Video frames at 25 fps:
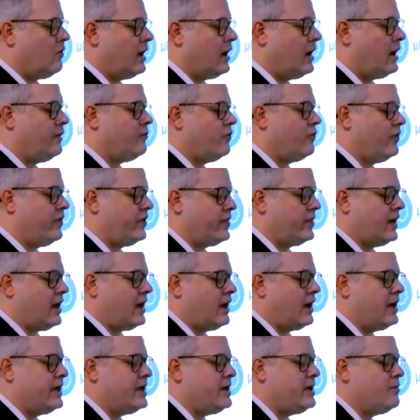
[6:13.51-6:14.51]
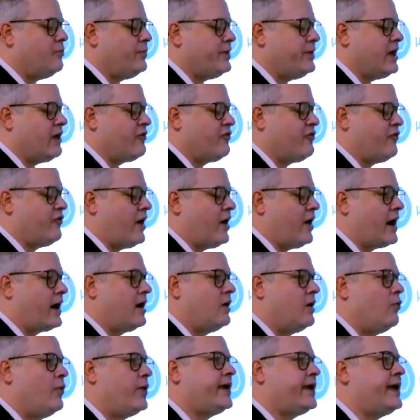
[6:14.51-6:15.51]
with the
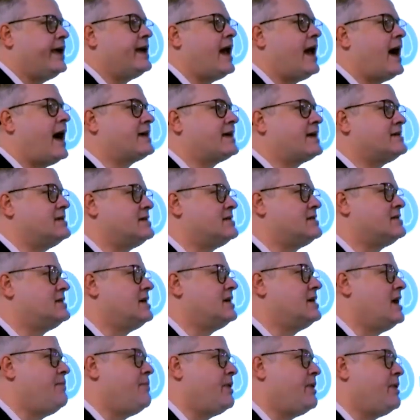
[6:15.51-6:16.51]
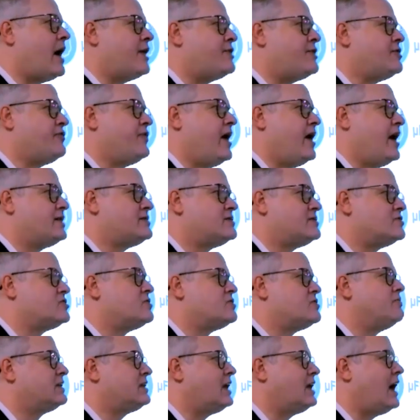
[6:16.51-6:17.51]
MIFR, we can access epicardial vessels,
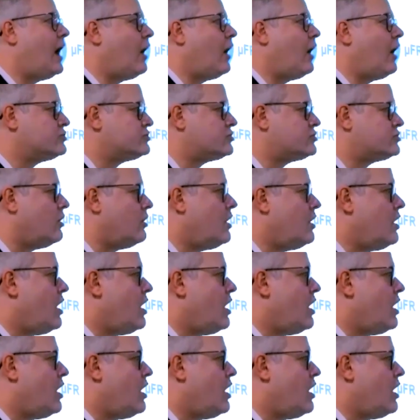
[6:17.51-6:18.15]
but also